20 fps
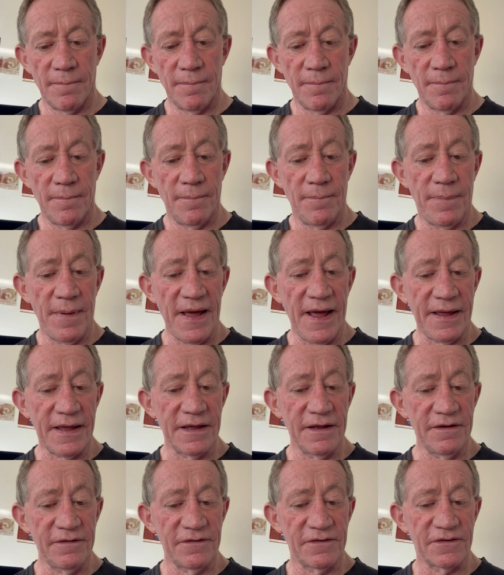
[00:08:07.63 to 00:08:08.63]

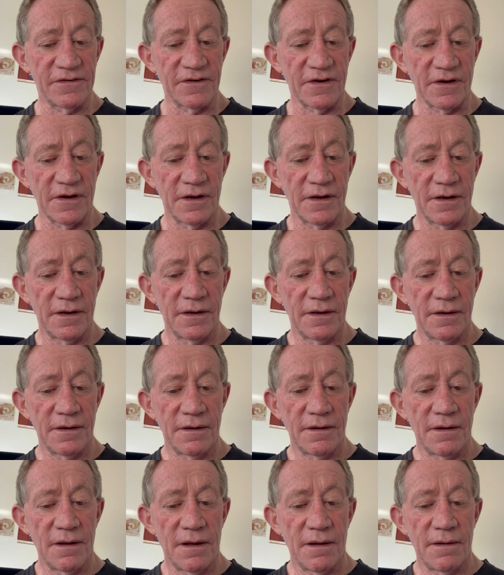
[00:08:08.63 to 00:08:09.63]
Bacchus
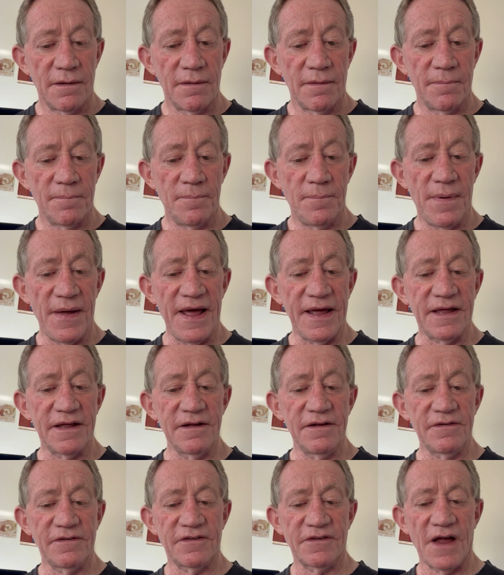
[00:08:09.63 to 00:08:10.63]

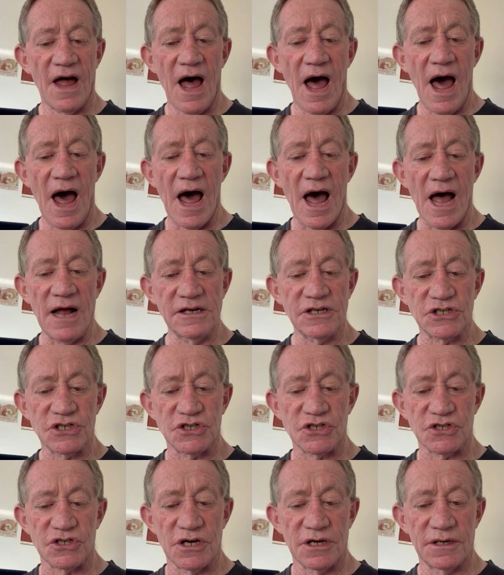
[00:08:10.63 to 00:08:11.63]

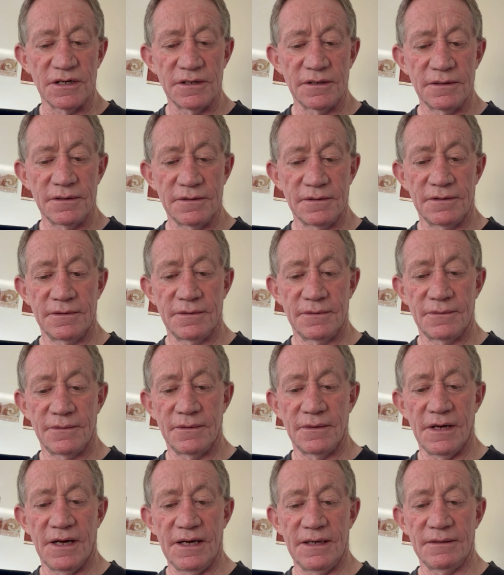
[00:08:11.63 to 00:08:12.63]
Harsh,
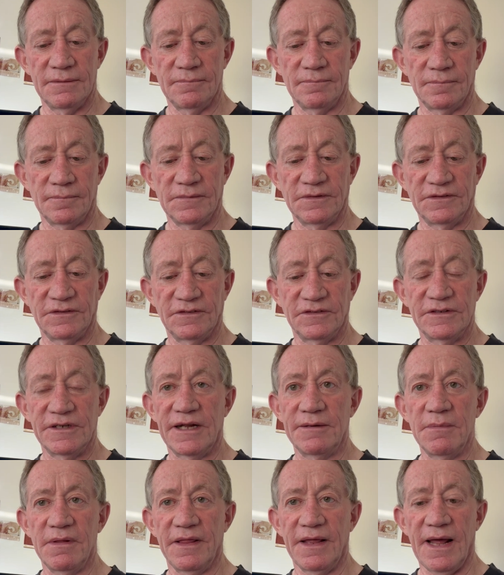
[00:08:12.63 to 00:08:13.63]
right? This is the
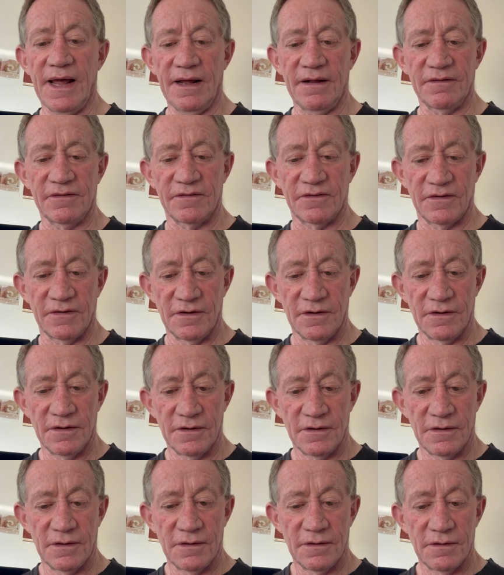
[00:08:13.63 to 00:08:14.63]
name of the acts.
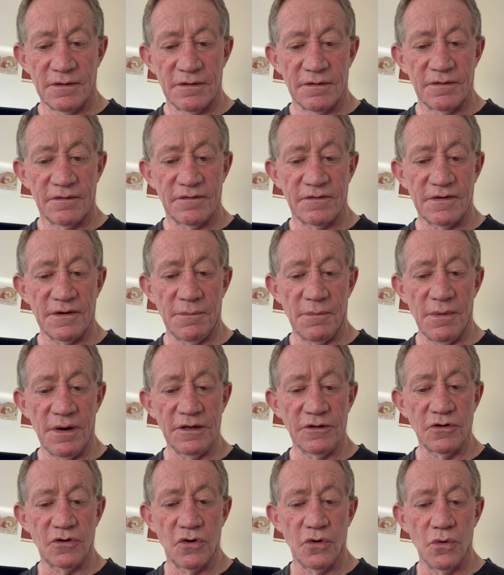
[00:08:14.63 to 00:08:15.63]

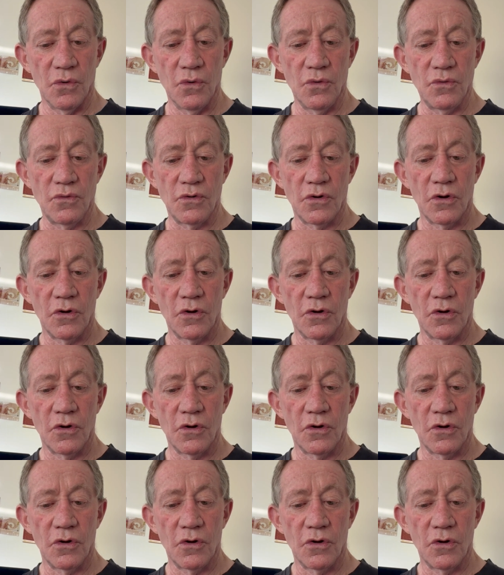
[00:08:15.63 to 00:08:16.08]
Someone called